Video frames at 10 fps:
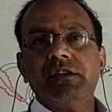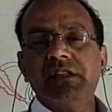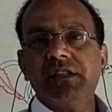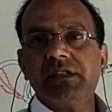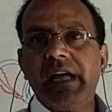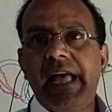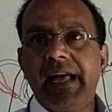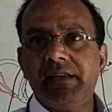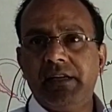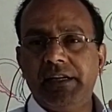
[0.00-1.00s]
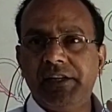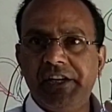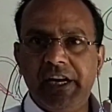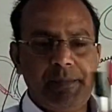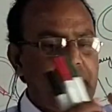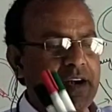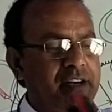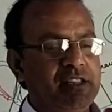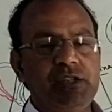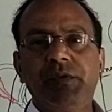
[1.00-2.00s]
this is the anterior
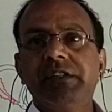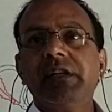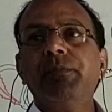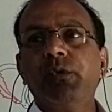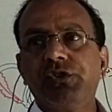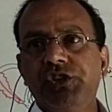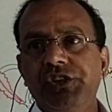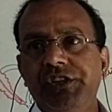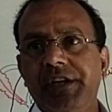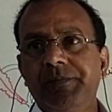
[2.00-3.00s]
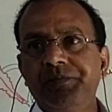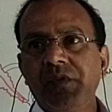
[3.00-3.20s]
part and this one is the posterior.